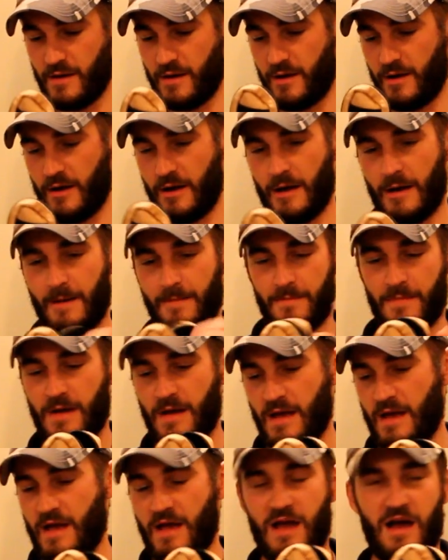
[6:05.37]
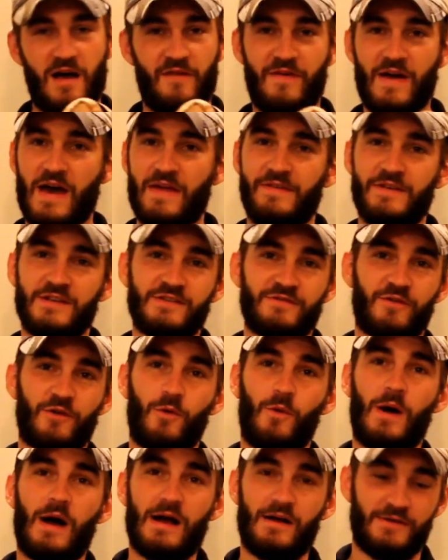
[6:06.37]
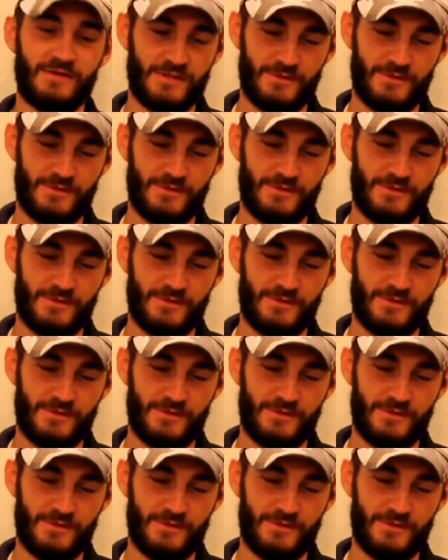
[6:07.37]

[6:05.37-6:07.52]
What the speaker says: I've had this for a while,